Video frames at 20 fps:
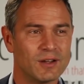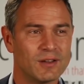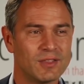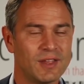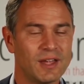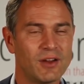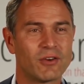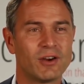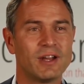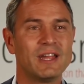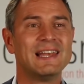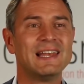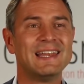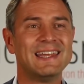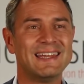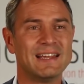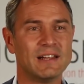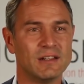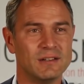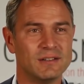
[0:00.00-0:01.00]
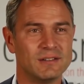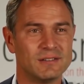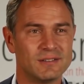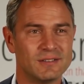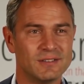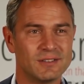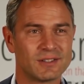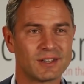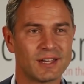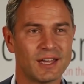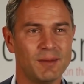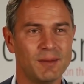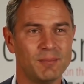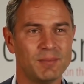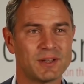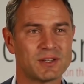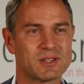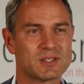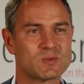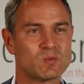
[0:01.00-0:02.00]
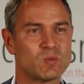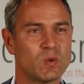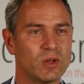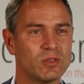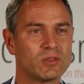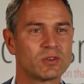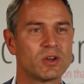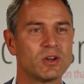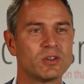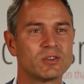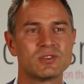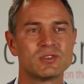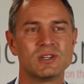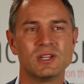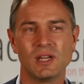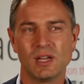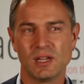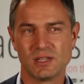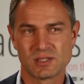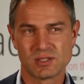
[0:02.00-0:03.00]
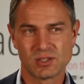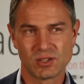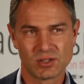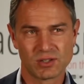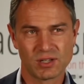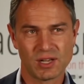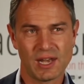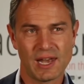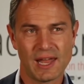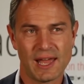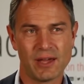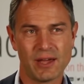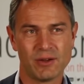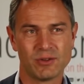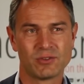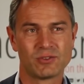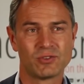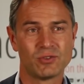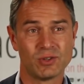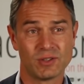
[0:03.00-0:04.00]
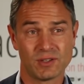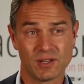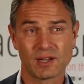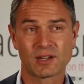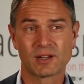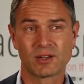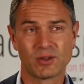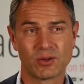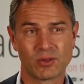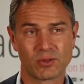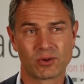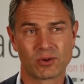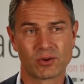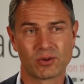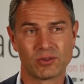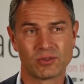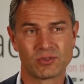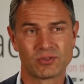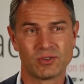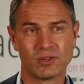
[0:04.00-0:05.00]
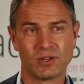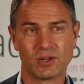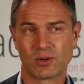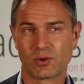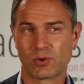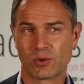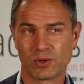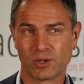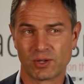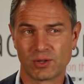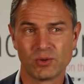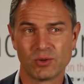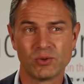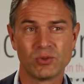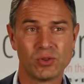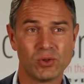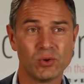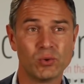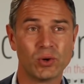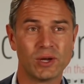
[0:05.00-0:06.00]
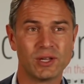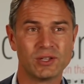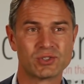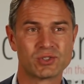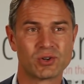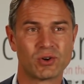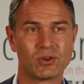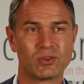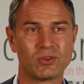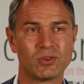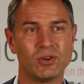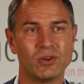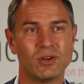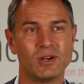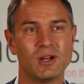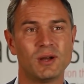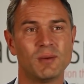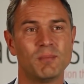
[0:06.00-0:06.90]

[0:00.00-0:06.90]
They are illegal, okay, because one country is not allowed to attack another country according to the UN Charter,